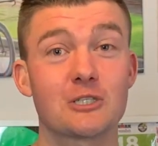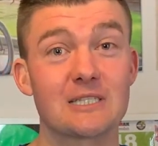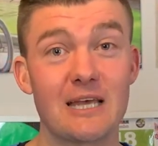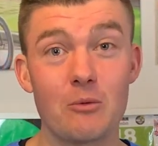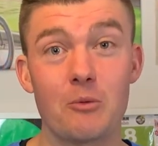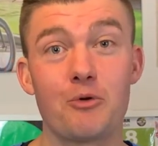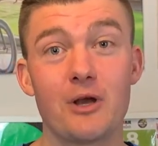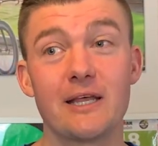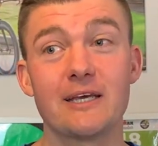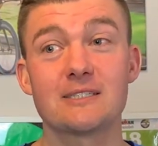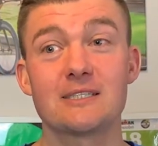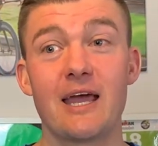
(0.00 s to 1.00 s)
because they were
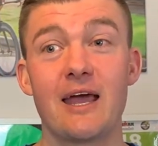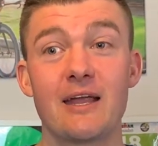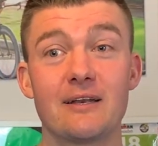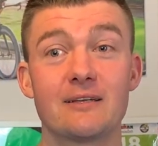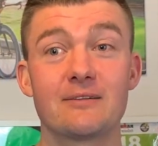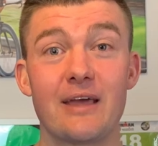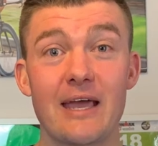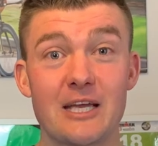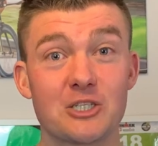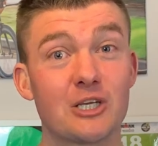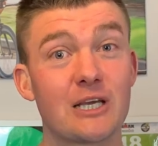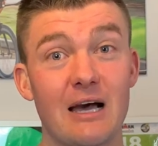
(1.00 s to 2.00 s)
brilliant and they
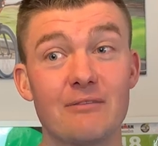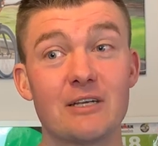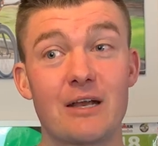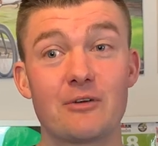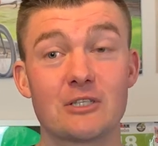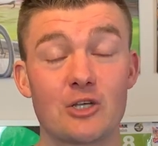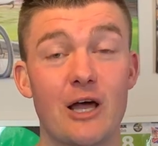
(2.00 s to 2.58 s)
actually covered everything.